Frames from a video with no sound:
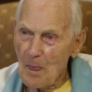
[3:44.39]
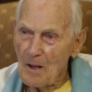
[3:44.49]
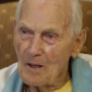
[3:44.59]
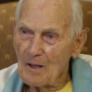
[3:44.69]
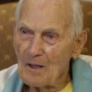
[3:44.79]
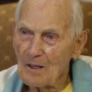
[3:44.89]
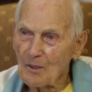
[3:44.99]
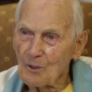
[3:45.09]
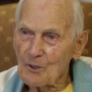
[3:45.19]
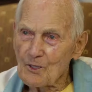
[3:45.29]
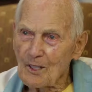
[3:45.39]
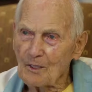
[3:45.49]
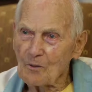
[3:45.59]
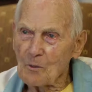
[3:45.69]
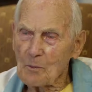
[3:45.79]
Of course, I
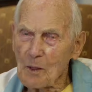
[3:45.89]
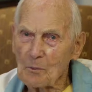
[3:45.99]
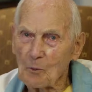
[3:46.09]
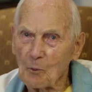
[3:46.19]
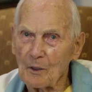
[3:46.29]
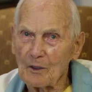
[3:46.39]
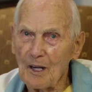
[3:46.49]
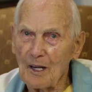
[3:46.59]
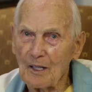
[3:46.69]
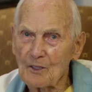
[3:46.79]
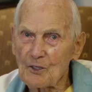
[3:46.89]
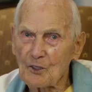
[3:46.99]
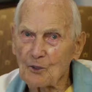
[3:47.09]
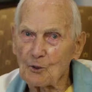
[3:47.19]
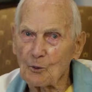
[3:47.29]
can remember one day at
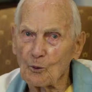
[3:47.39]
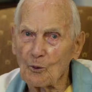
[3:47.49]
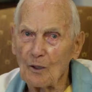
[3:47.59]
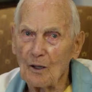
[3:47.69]
school,